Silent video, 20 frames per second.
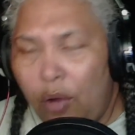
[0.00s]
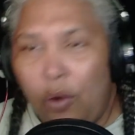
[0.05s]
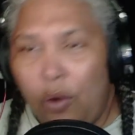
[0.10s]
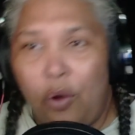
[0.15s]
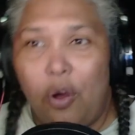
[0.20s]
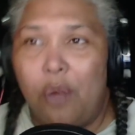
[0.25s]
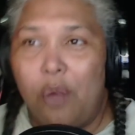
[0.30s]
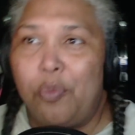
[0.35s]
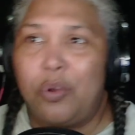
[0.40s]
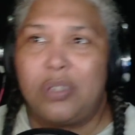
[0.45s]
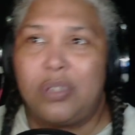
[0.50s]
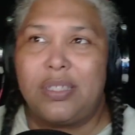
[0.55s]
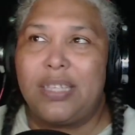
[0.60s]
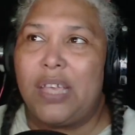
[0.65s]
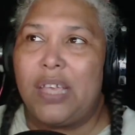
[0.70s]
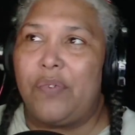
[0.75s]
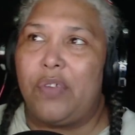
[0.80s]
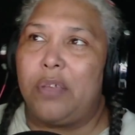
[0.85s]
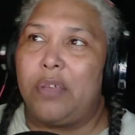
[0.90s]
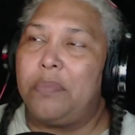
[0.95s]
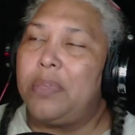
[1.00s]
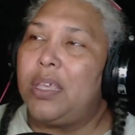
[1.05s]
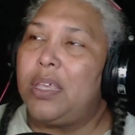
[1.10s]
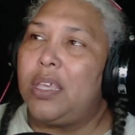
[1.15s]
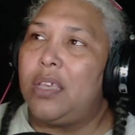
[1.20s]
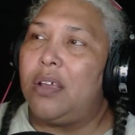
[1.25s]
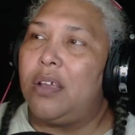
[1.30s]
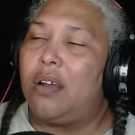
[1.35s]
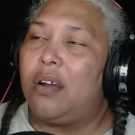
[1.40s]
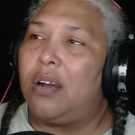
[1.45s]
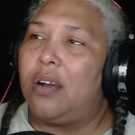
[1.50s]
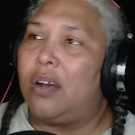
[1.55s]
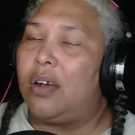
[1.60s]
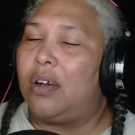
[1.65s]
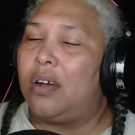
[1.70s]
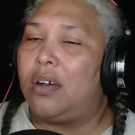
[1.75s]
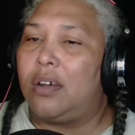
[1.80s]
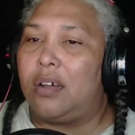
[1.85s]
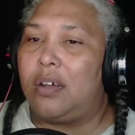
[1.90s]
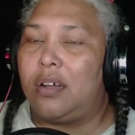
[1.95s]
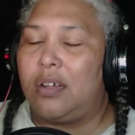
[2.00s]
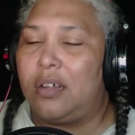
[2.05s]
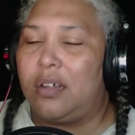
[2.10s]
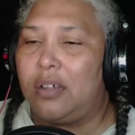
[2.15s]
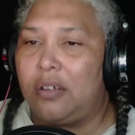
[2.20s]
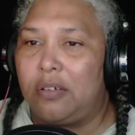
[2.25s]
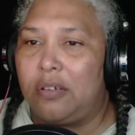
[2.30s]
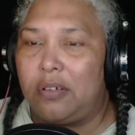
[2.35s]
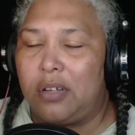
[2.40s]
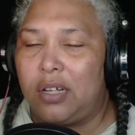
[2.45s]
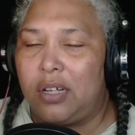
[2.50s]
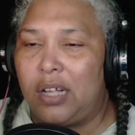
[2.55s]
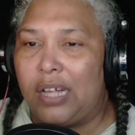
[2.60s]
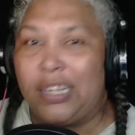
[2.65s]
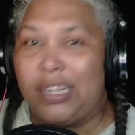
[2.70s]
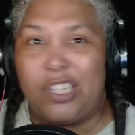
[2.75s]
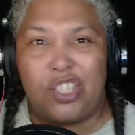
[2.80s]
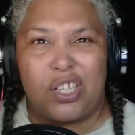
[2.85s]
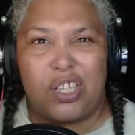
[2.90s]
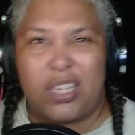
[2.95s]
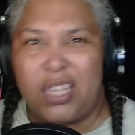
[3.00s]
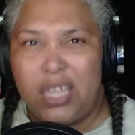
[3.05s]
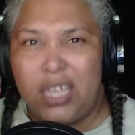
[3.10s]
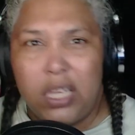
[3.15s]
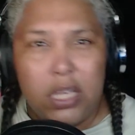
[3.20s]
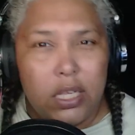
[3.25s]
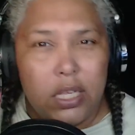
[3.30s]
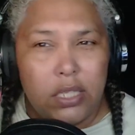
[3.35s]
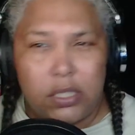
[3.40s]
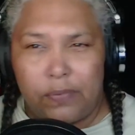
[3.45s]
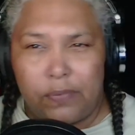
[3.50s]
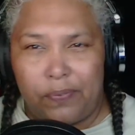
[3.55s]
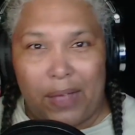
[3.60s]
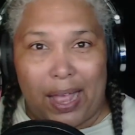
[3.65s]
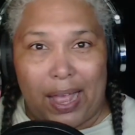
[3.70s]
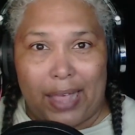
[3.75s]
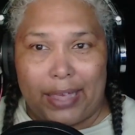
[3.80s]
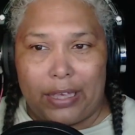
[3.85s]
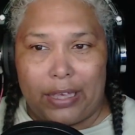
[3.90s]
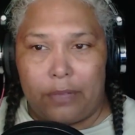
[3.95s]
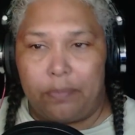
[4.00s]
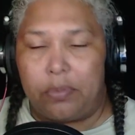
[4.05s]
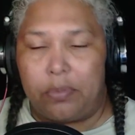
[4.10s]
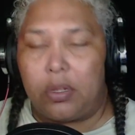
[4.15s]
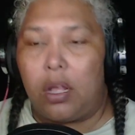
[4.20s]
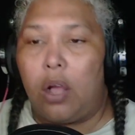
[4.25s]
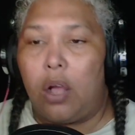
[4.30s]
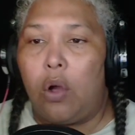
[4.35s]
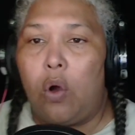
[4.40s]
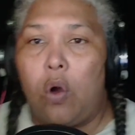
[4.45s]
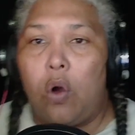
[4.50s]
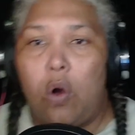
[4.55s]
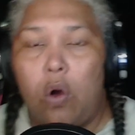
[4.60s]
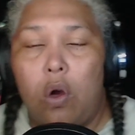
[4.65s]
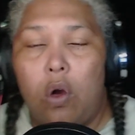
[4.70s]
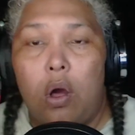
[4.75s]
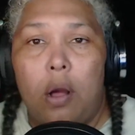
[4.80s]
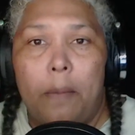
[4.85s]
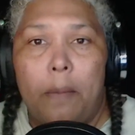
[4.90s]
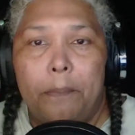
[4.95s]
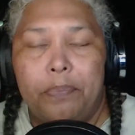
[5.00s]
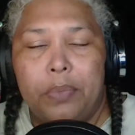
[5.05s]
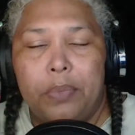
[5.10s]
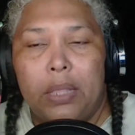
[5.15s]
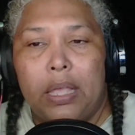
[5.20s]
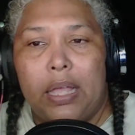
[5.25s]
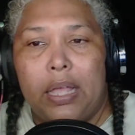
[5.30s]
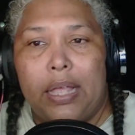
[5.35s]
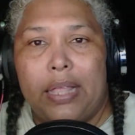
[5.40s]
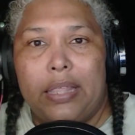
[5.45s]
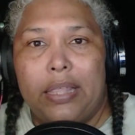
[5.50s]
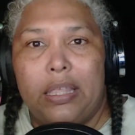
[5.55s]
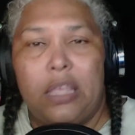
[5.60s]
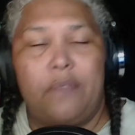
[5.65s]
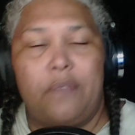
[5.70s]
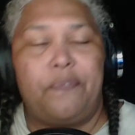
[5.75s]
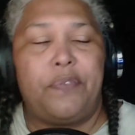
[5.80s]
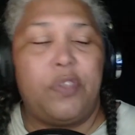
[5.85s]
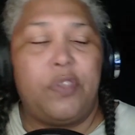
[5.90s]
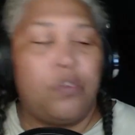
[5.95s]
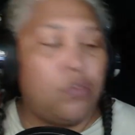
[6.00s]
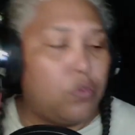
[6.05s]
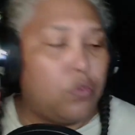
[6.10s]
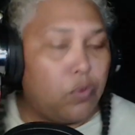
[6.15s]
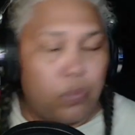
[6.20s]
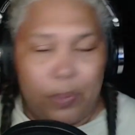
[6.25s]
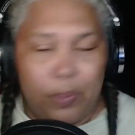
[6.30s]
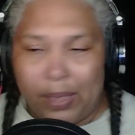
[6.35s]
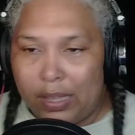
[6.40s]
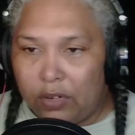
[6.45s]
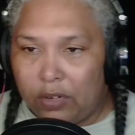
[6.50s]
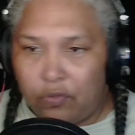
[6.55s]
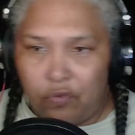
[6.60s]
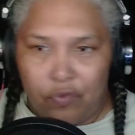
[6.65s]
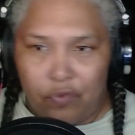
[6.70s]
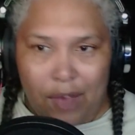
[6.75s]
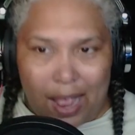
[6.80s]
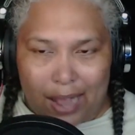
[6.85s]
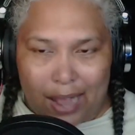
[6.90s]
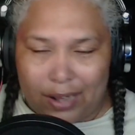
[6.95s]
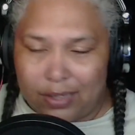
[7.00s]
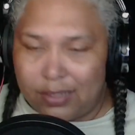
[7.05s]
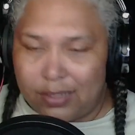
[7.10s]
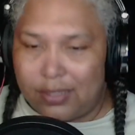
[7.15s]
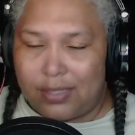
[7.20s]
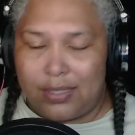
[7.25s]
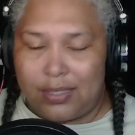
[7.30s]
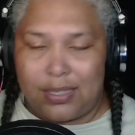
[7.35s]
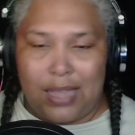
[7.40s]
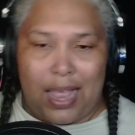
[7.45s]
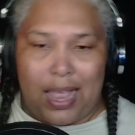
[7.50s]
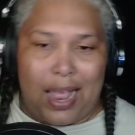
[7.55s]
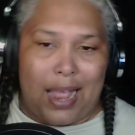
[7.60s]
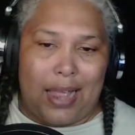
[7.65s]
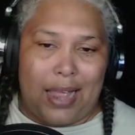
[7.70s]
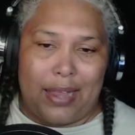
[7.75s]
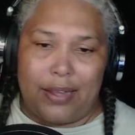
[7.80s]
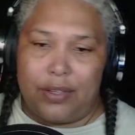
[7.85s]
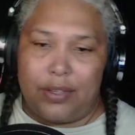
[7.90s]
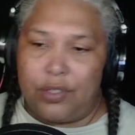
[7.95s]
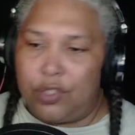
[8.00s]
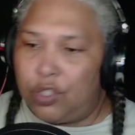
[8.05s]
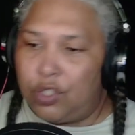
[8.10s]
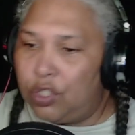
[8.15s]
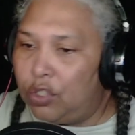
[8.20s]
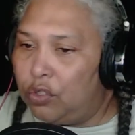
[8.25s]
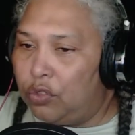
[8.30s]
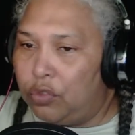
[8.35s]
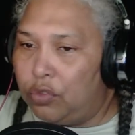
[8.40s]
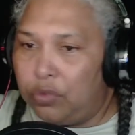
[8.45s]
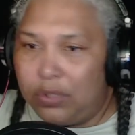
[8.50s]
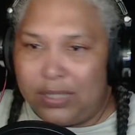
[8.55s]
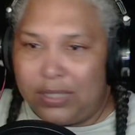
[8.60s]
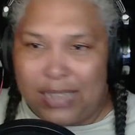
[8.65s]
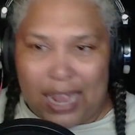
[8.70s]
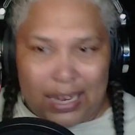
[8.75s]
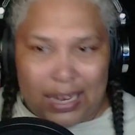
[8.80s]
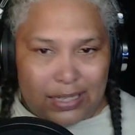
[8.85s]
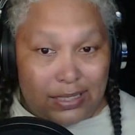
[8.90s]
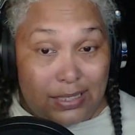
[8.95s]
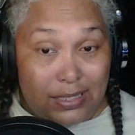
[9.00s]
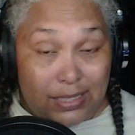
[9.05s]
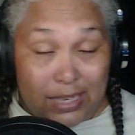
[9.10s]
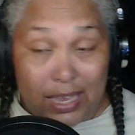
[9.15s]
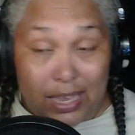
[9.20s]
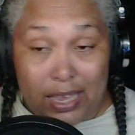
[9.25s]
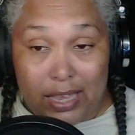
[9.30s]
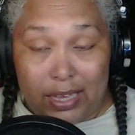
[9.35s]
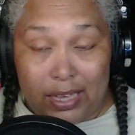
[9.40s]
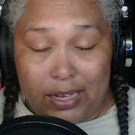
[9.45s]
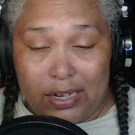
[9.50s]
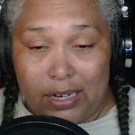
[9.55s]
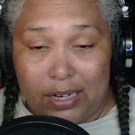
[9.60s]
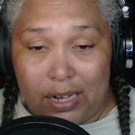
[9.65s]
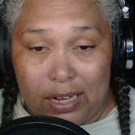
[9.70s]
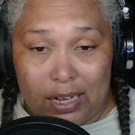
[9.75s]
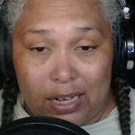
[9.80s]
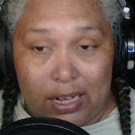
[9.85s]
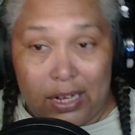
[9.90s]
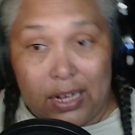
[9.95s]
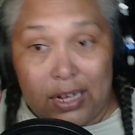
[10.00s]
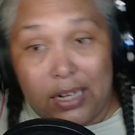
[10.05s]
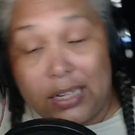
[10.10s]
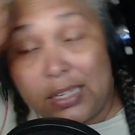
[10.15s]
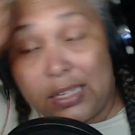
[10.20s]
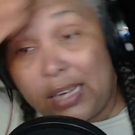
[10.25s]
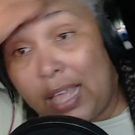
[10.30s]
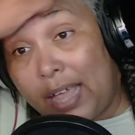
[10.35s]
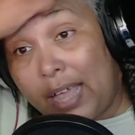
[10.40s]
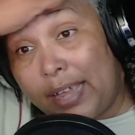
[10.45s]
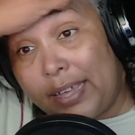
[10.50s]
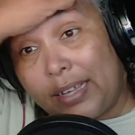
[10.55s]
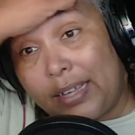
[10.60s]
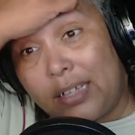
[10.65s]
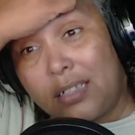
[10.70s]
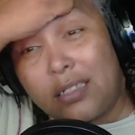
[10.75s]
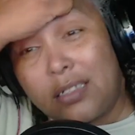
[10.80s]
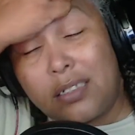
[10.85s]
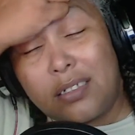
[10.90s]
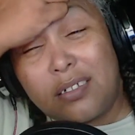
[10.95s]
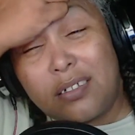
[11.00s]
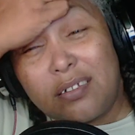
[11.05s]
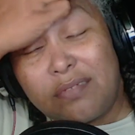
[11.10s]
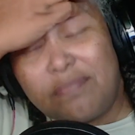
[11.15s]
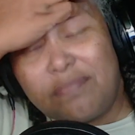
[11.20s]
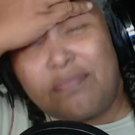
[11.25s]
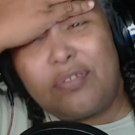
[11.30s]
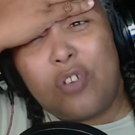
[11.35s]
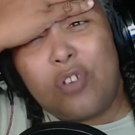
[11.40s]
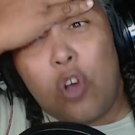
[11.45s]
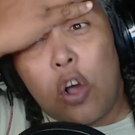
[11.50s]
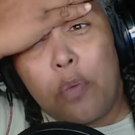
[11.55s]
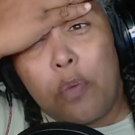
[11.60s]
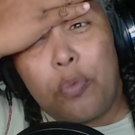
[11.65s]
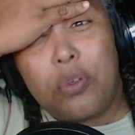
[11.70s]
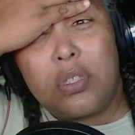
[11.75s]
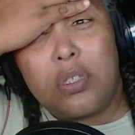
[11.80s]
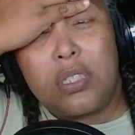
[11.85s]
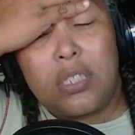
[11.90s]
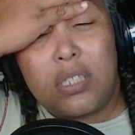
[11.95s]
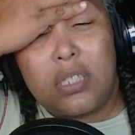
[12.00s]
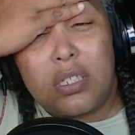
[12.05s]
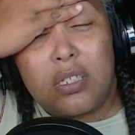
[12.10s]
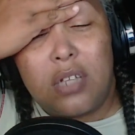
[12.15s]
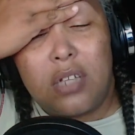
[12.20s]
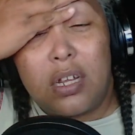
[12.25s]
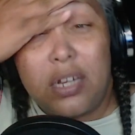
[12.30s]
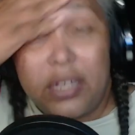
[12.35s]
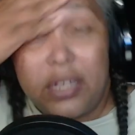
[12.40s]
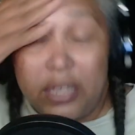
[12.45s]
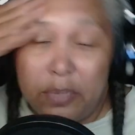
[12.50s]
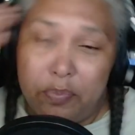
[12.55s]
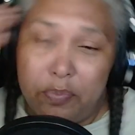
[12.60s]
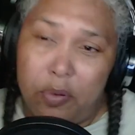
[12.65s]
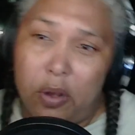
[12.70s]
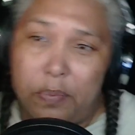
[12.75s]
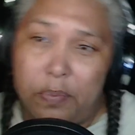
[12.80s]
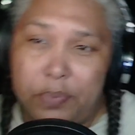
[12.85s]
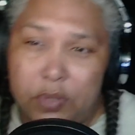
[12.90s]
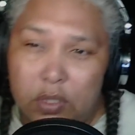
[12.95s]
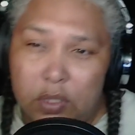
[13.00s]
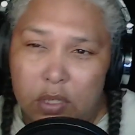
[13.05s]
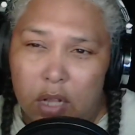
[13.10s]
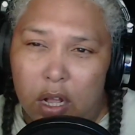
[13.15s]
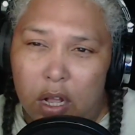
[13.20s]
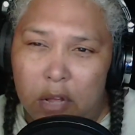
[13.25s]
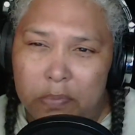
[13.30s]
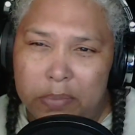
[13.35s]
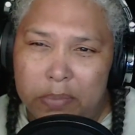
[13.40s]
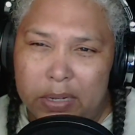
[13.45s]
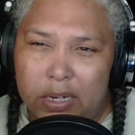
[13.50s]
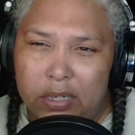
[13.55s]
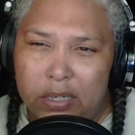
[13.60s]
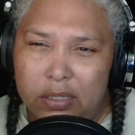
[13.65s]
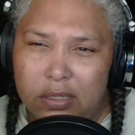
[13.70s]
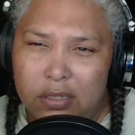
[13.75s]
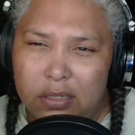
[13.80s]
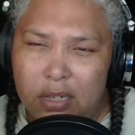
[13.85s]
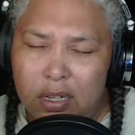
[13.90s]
almost giving me a Alicia Keys vibe. Or if you wear tracks and you dancing like almost not a hip hop star, but a